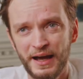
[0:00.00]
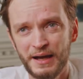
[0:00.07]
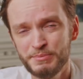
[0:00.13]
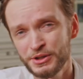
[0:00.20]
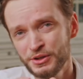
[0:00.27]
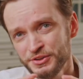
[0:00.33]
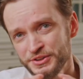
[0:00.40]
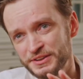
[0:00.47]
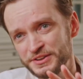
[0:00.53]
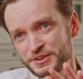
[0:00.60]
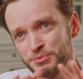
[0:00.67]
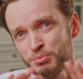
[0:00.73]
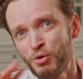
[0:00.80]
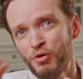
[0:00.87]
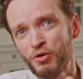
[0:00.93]
And because it's a
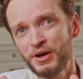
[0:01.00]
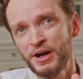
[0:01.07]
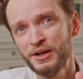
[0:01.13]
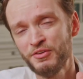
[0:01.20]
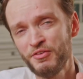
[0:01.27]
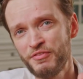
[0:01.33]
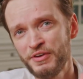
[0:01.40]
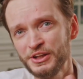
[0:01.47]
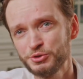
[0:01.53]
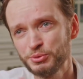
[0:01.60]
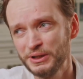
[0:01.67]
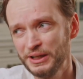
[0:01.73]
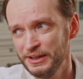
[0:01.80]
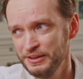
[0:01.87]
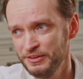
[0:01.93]
small kind of village
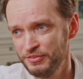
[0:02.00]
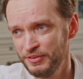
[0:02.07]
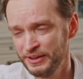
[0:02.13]
where I live